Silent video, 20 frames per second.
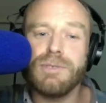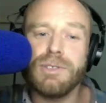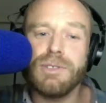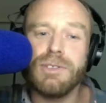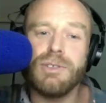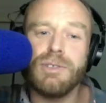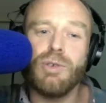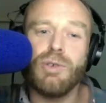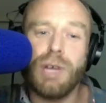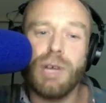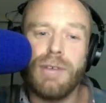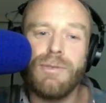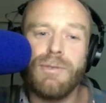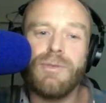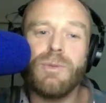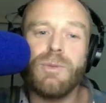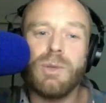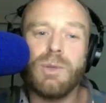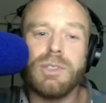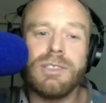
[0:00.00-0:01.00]
grief
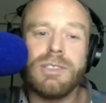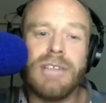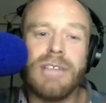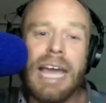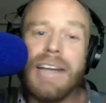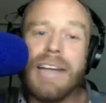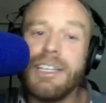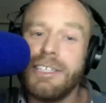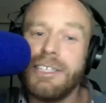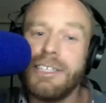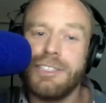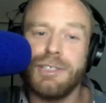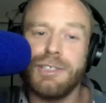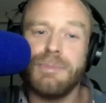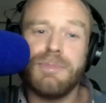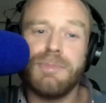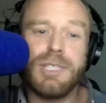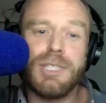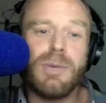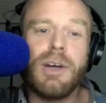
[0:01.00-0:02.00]
was hedonism,
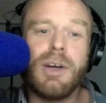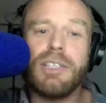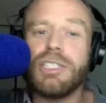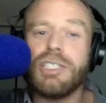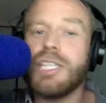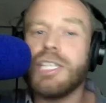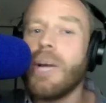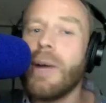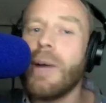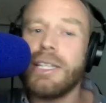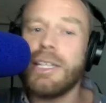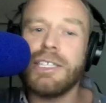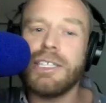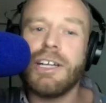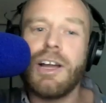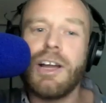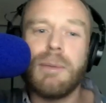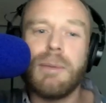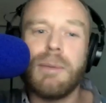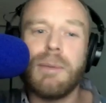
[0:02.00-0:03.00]
so I'd just go out to
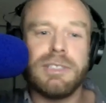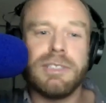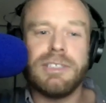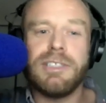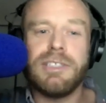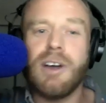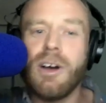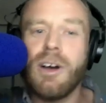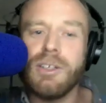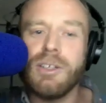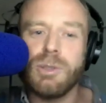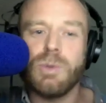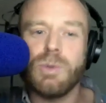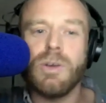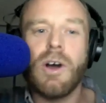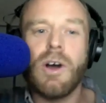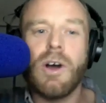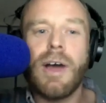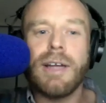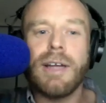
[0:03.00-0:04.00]
clubs and dance all
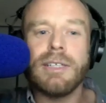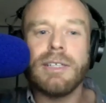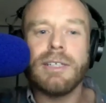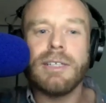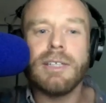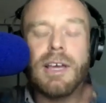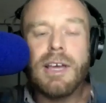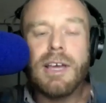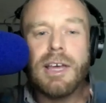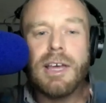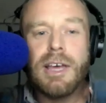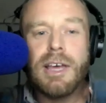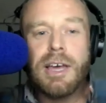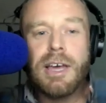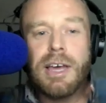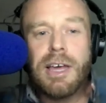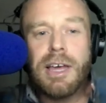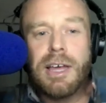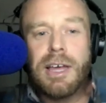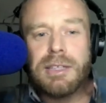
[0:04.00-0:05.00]
night. And
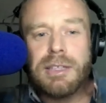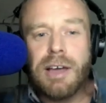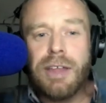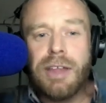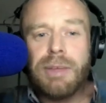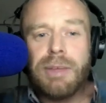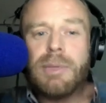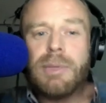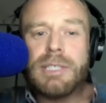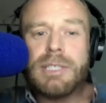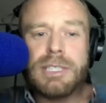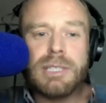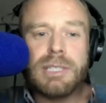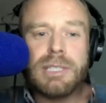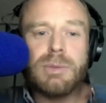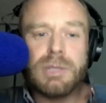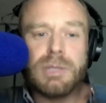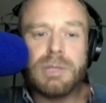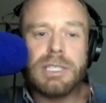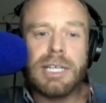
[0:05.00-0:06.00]
I think my sister
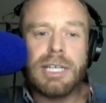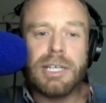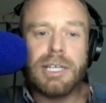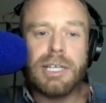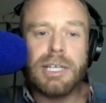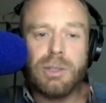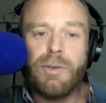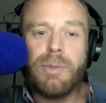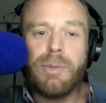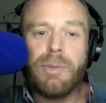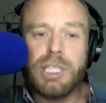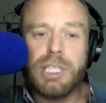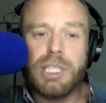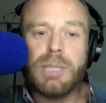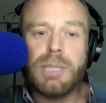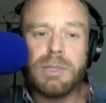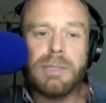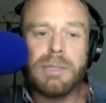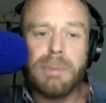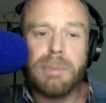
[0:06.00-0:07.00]
was a stage on from me.
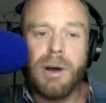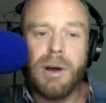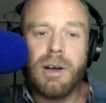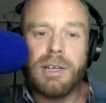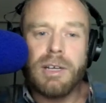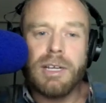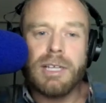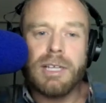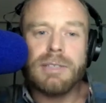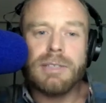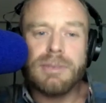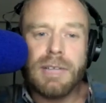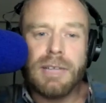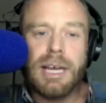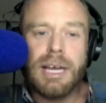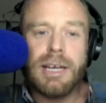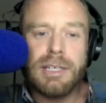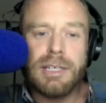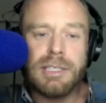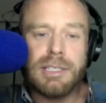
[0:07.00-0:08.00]
She was at bargaining,
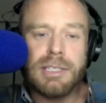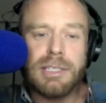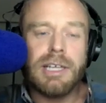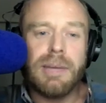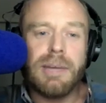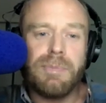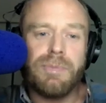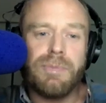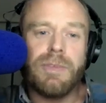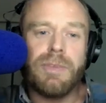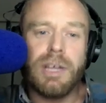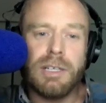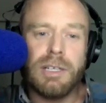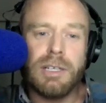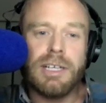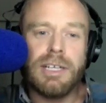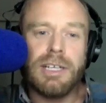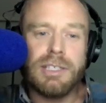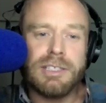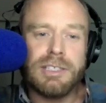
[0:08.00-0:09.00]
and
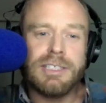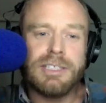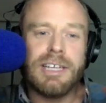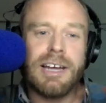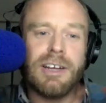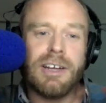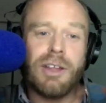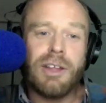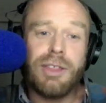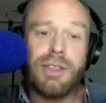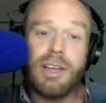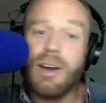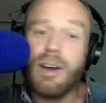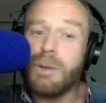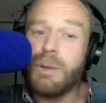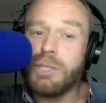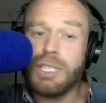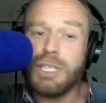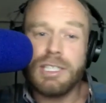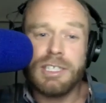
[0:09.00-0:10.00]
I think I
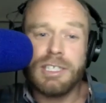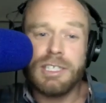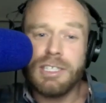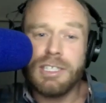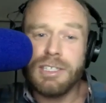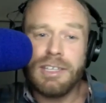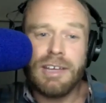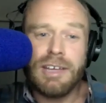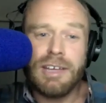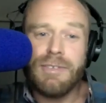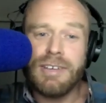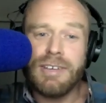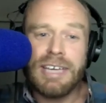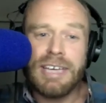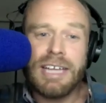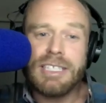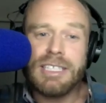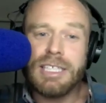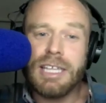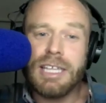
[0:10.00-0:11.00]
was yet to even
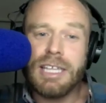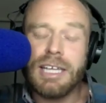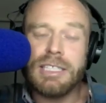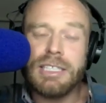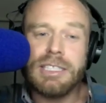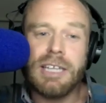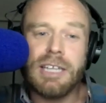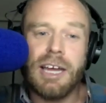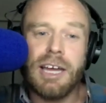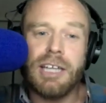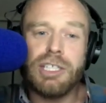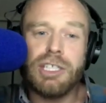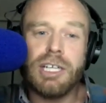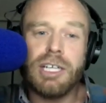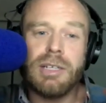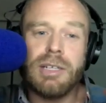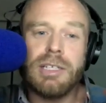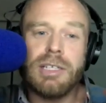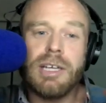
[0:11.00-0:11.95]
get to that stage. And